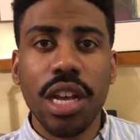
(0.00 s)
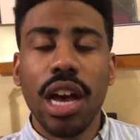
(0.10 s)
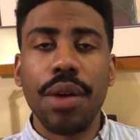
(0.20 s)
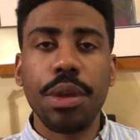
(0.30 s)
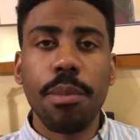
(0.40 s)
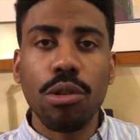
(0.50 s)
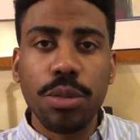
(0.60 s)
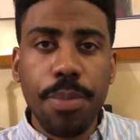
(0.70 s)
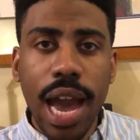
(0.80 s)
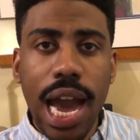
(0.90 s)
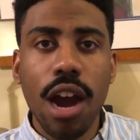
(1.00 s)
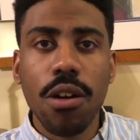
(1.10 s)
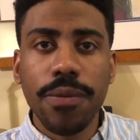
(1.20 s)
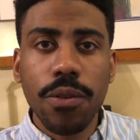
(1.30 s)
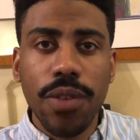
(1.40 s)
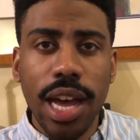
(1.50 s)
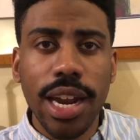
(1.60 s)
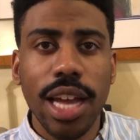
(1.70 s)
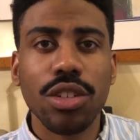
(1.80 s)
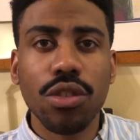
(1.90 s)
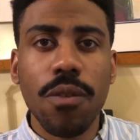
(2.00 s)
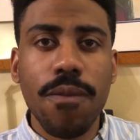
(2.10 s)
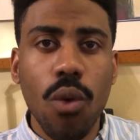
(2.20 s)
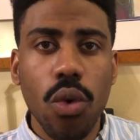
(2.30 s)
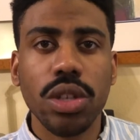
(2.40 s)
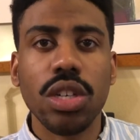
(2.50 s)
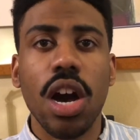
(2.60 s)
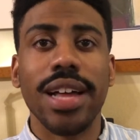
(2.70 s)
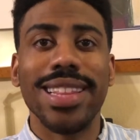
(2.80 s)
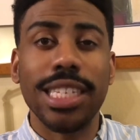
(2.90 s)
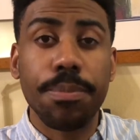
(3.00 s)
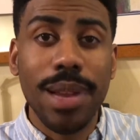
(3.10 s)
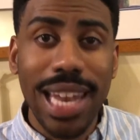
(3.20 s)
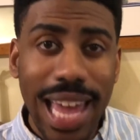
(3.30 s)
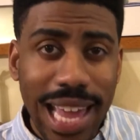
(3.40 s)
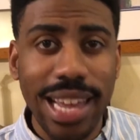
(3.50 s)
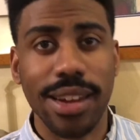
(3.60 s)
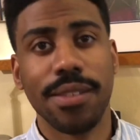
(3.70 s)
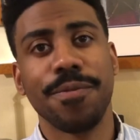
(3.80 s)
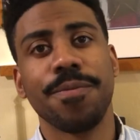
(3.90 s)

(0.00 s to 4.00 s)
of the most powerful financial force on this planet: